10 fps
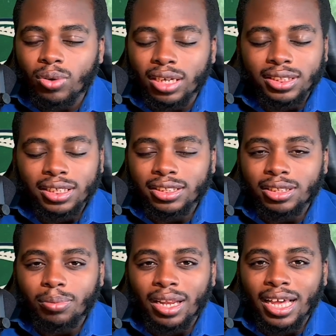I said this
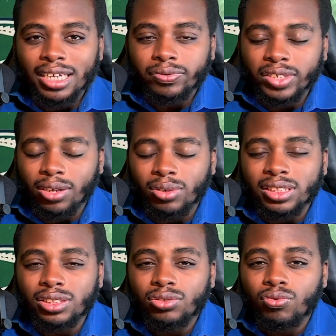in my last video.
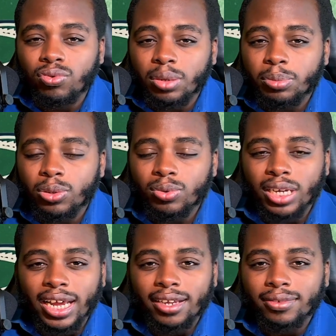It's criminal
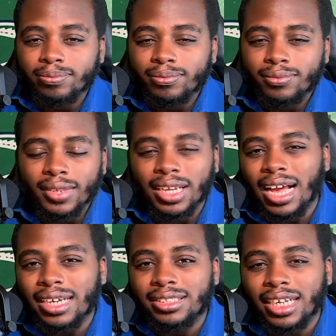that
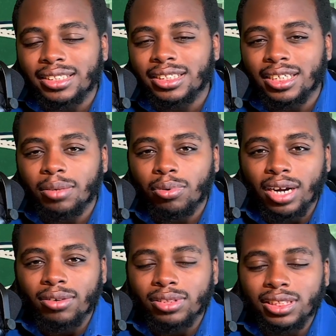guys like Sidney
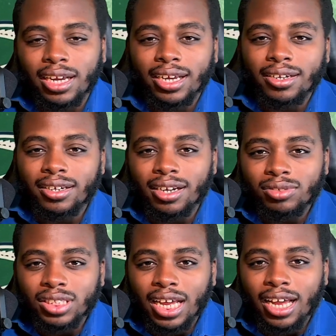Brown is not getting enough
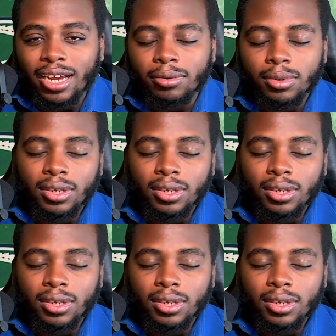time.